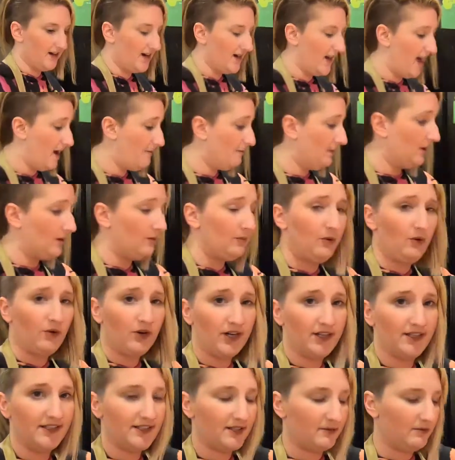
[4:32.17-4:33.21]
and I'm going to pour
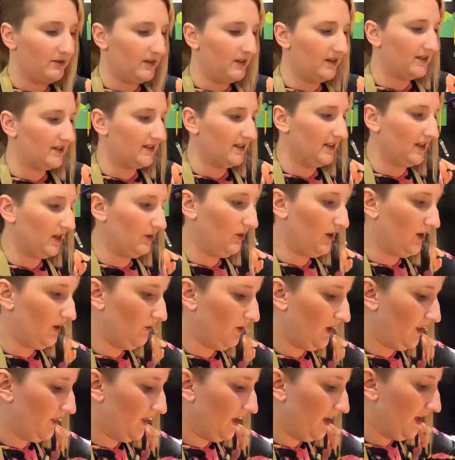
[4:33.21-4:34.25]
in some of this liquid
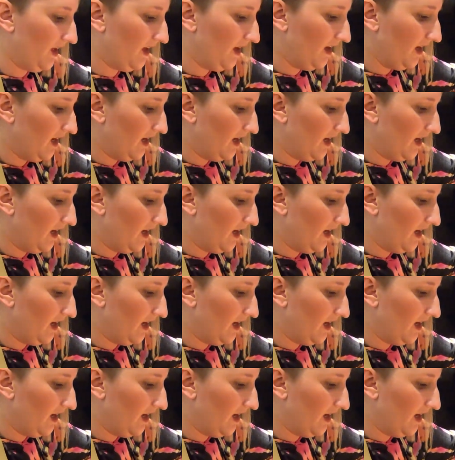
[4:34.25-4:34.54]
with it.